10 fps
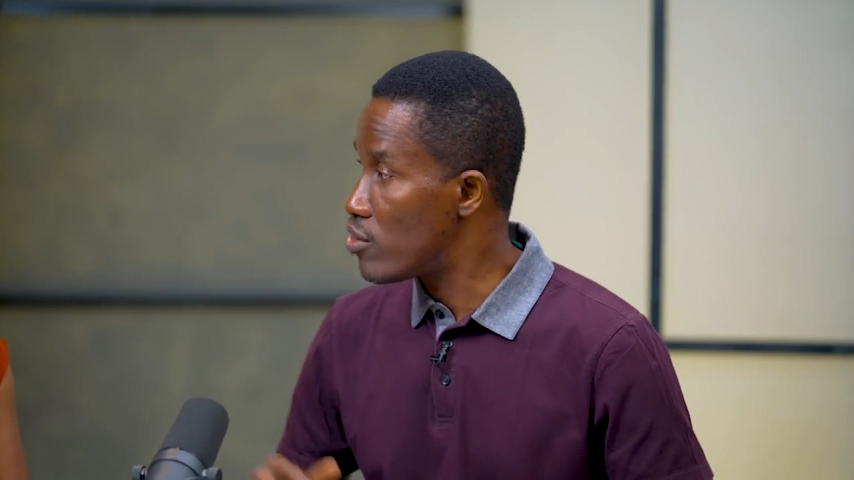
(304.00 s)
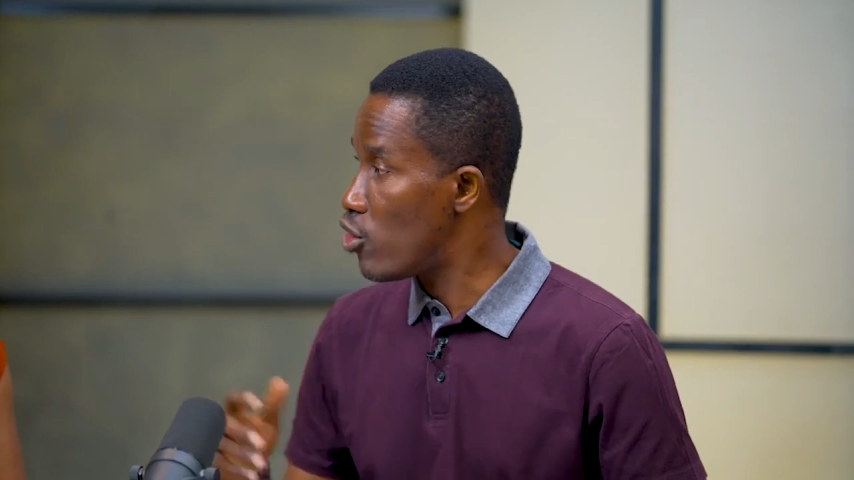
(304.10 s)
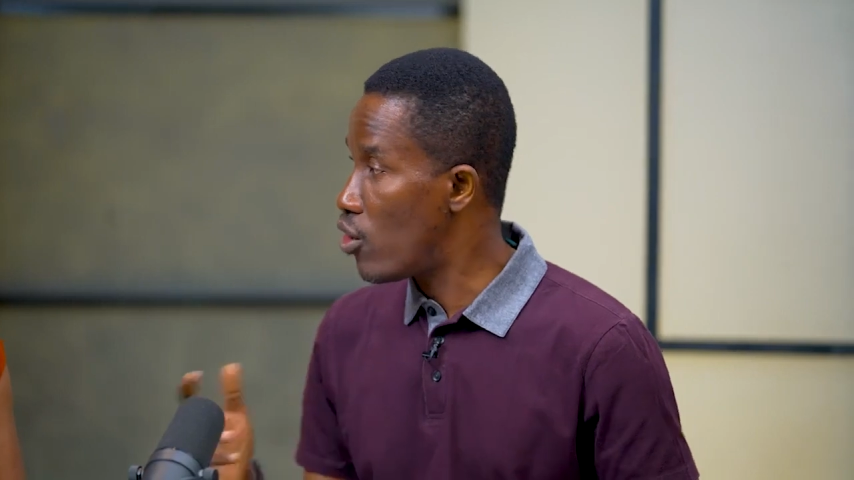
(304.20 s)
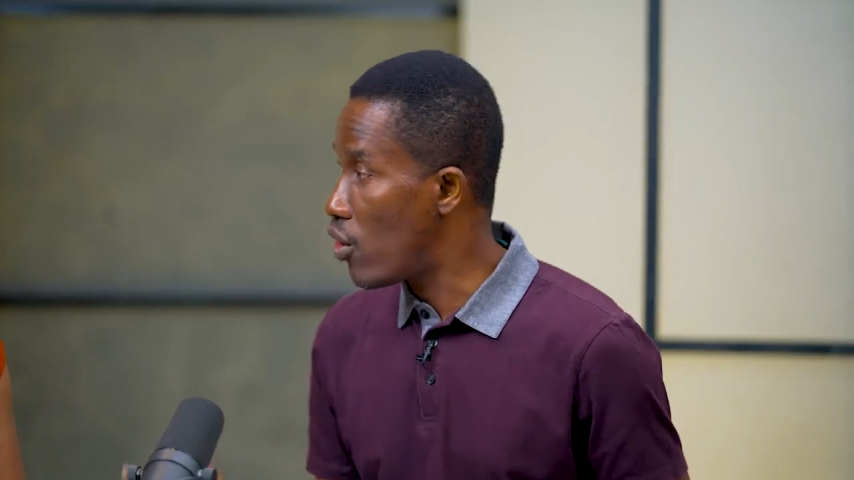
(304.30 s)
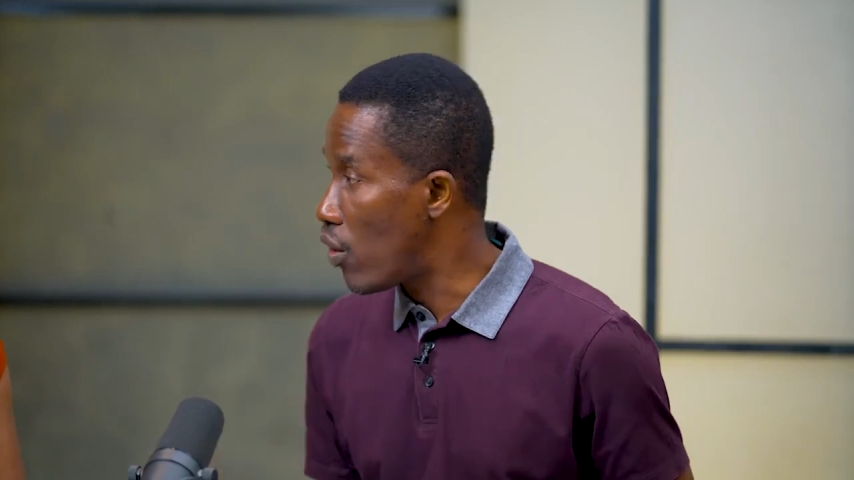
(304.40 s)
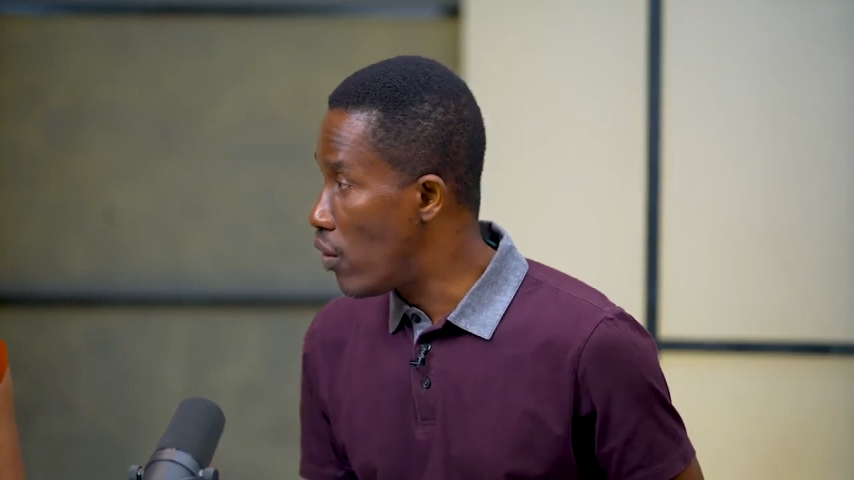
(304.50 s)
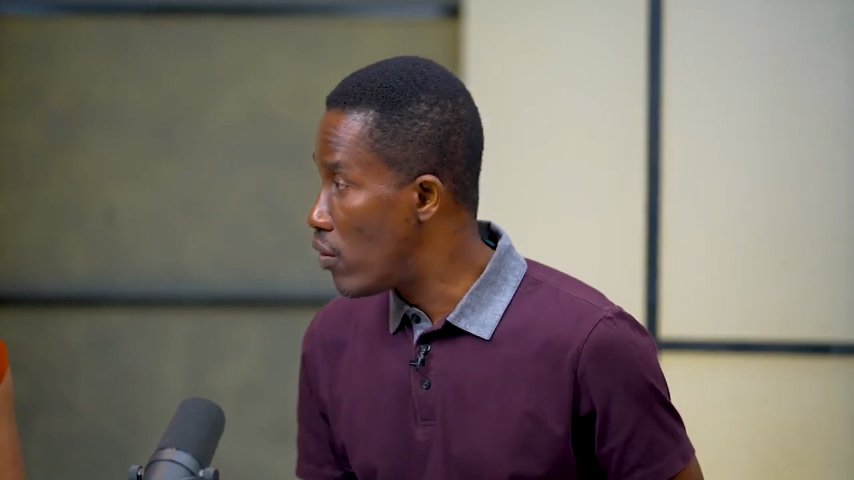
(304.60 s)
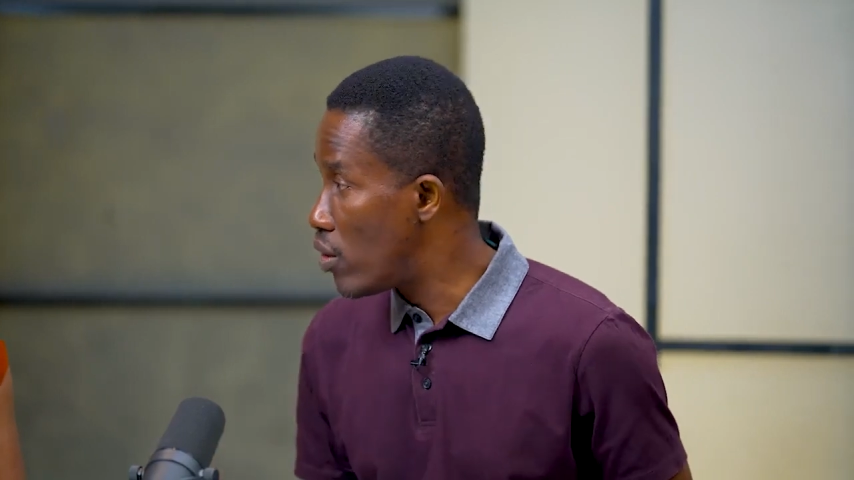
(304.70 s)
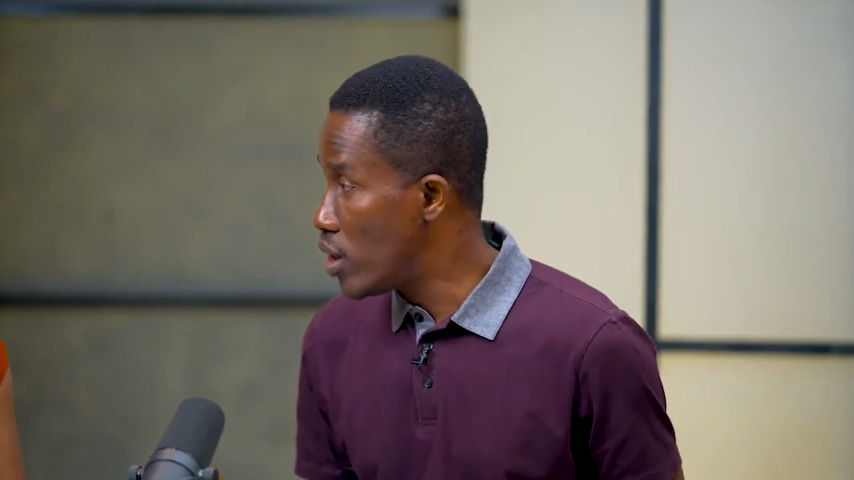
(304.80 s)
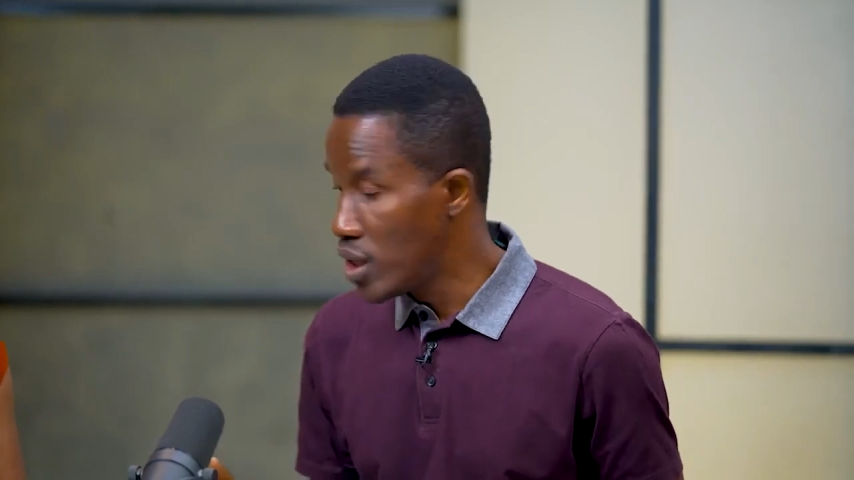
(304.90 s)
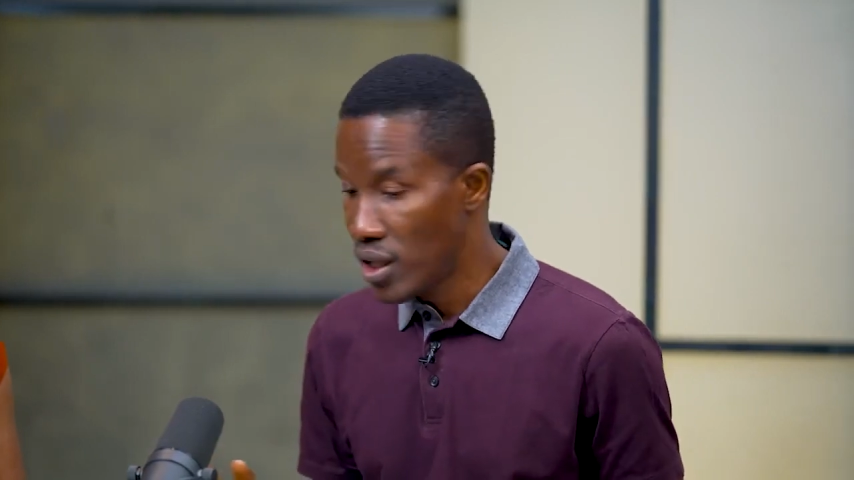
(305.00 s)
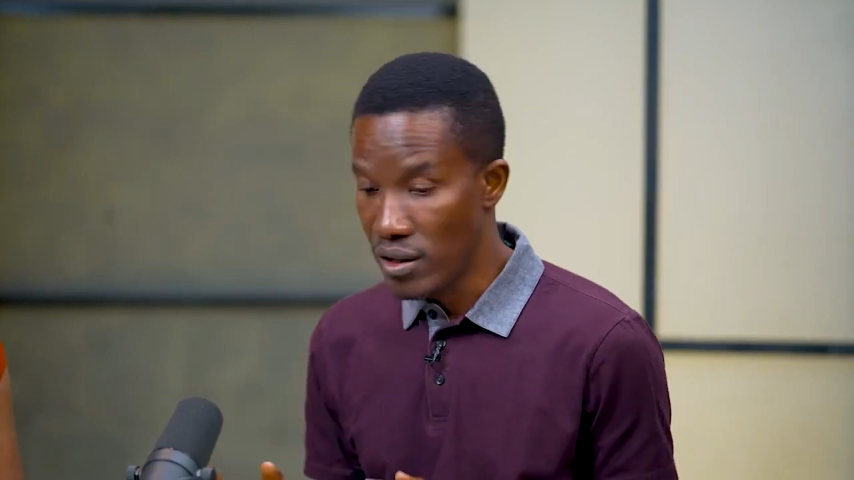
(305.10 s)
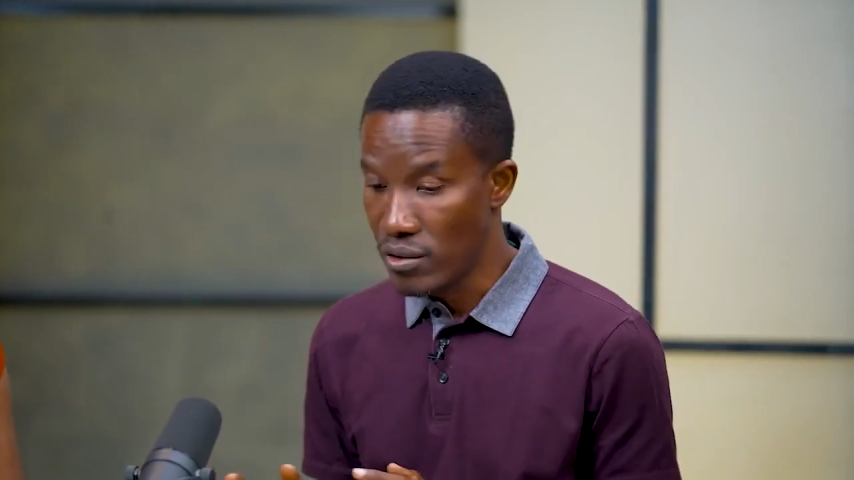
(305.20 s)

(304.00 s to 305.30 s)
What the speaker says: all, and